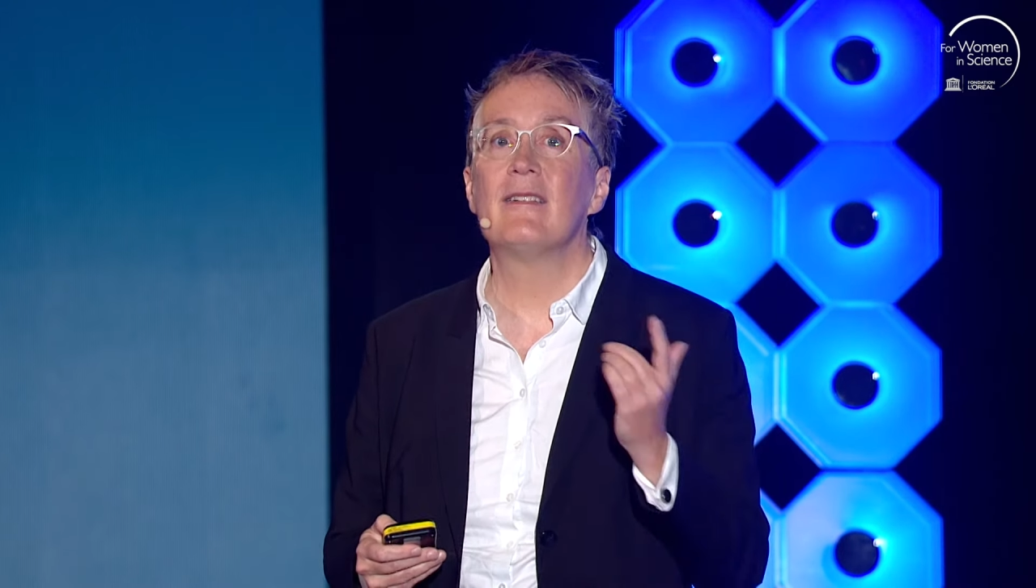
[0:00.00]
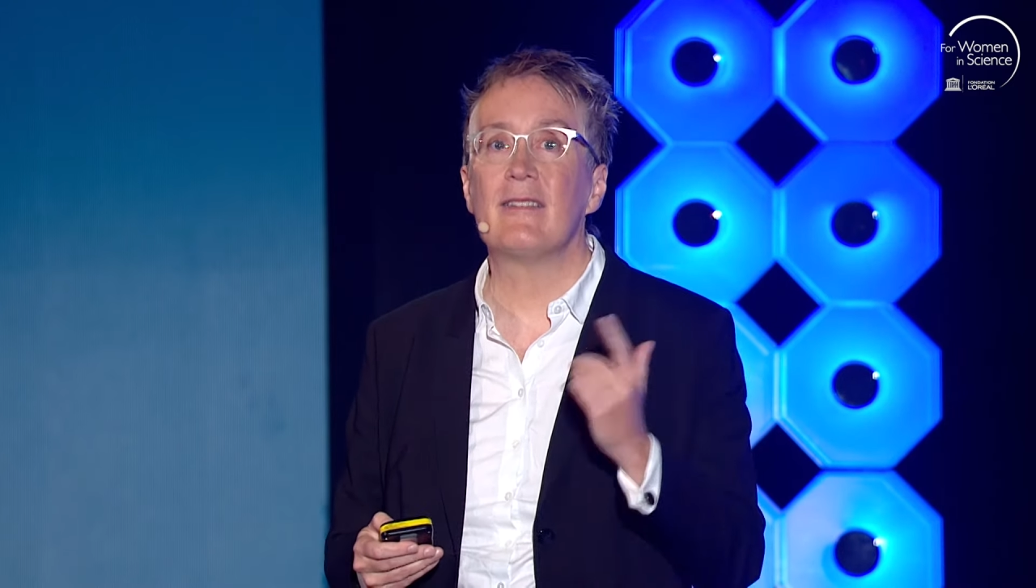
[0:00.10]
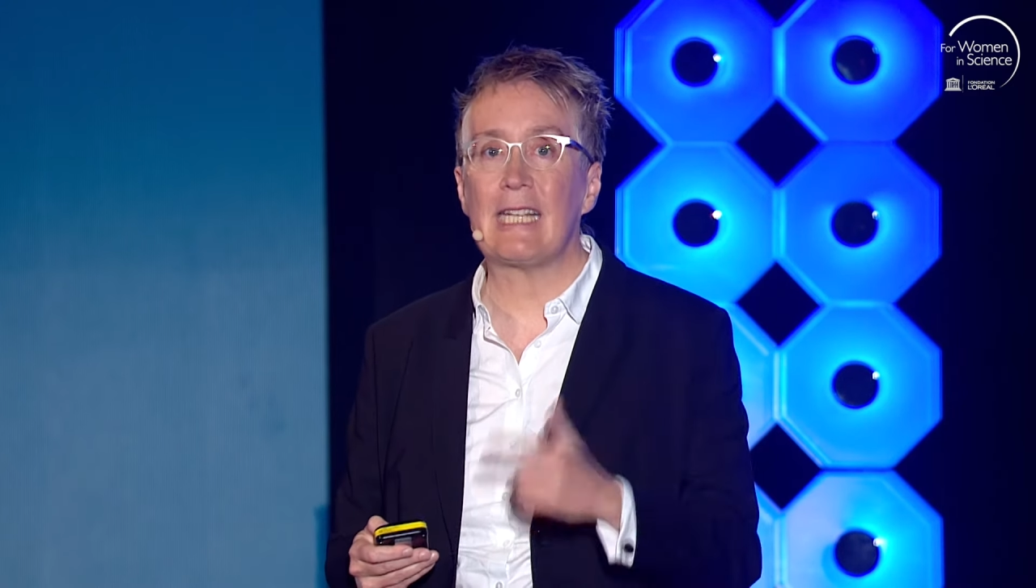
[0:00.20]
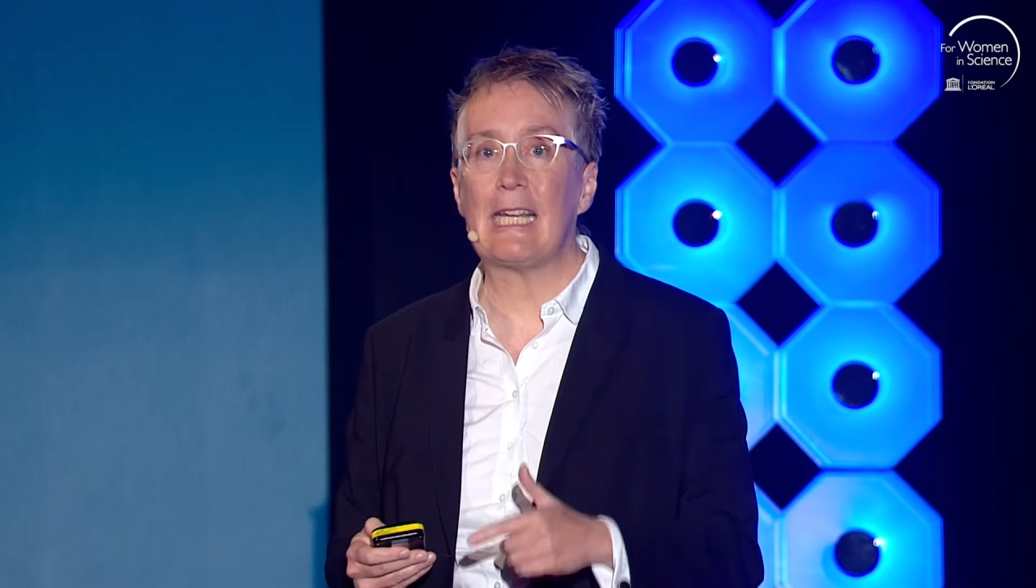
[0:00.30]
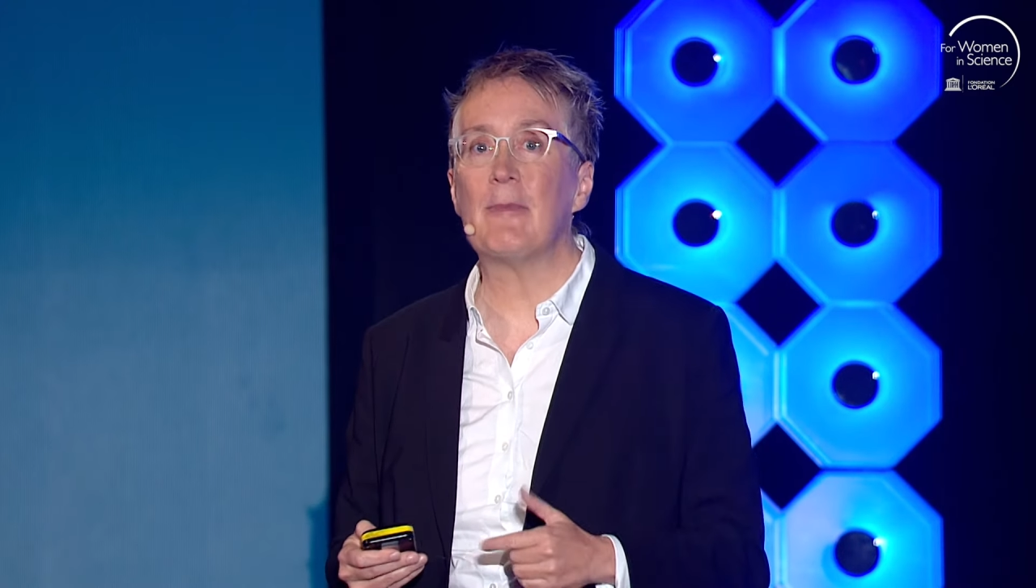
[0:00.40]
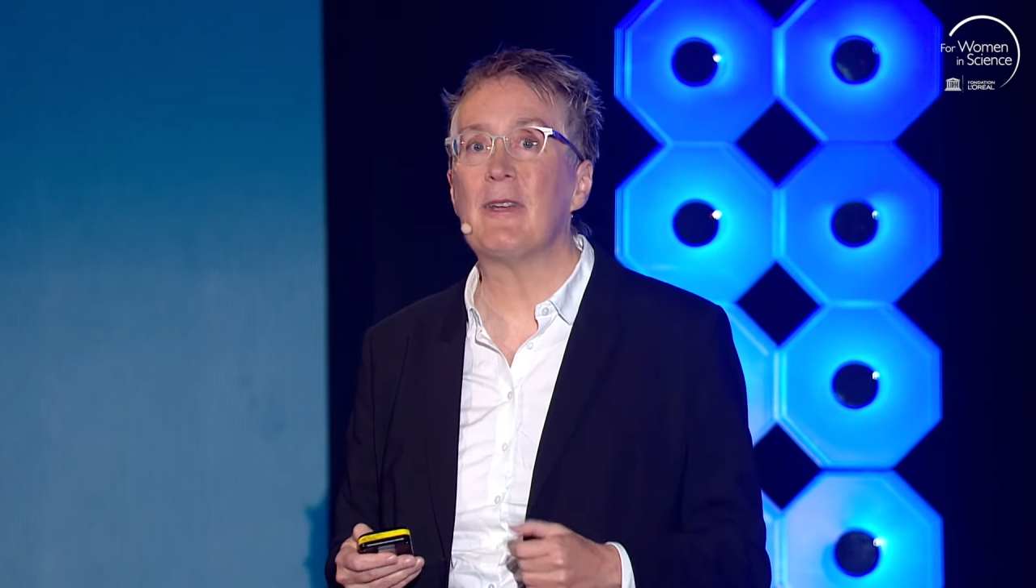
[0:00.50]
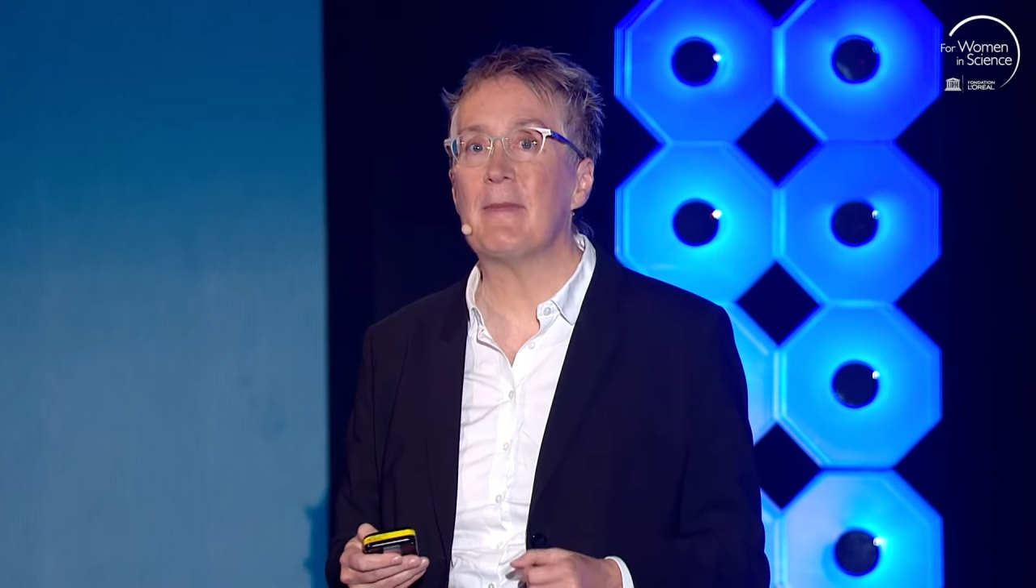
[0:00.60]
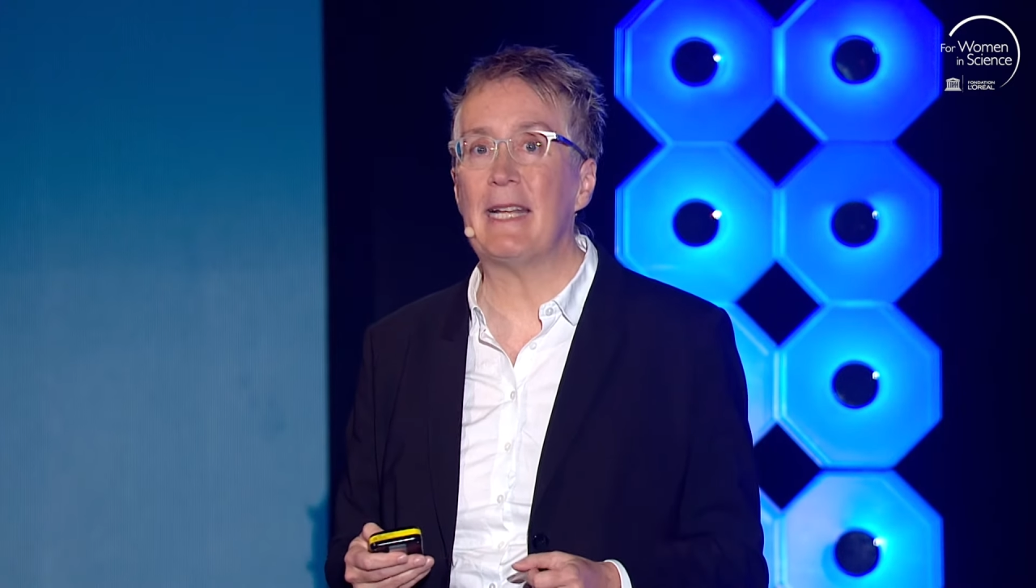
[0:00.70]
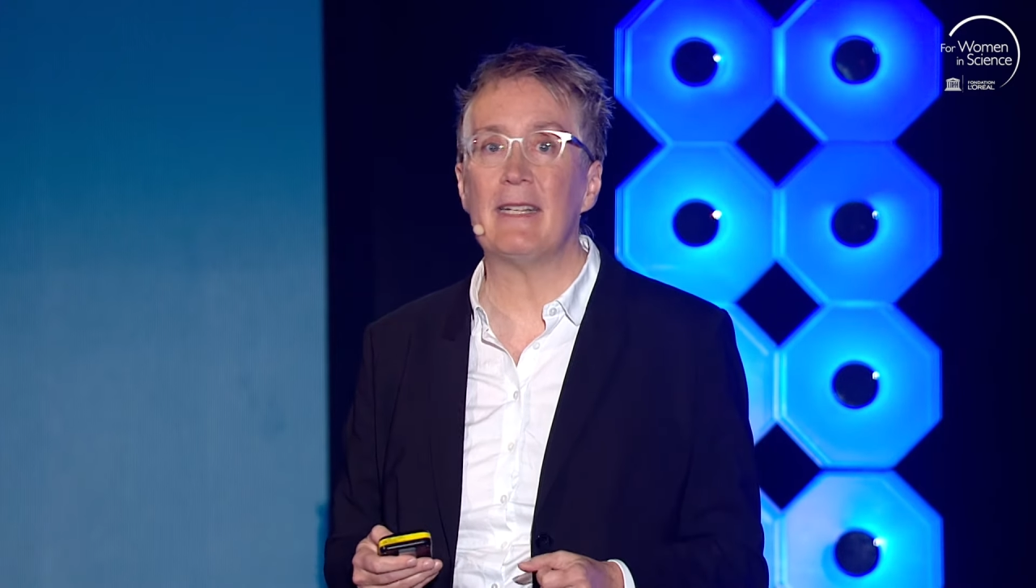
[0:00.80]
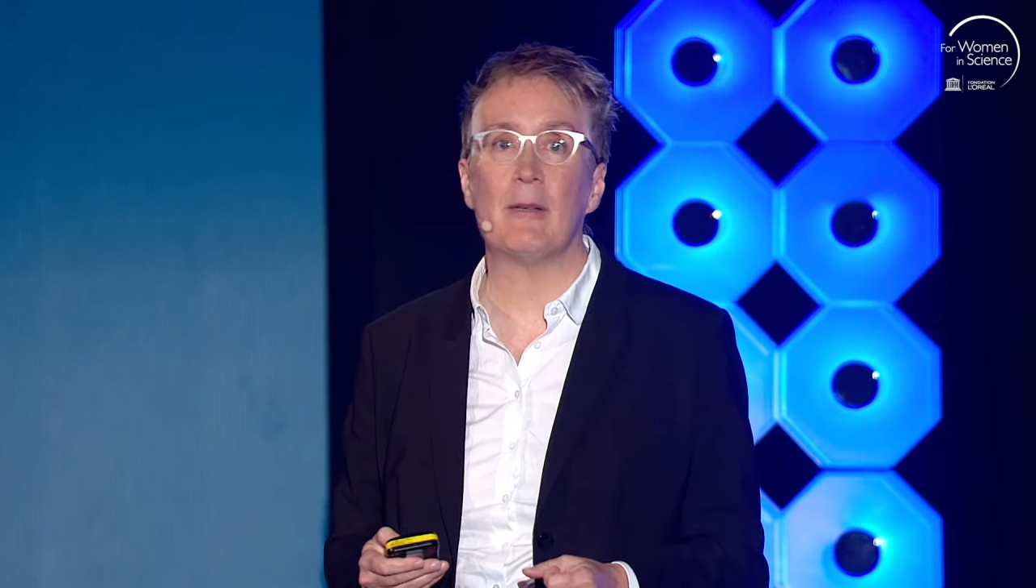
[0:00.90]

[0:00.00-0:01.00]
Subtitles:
to keep humanity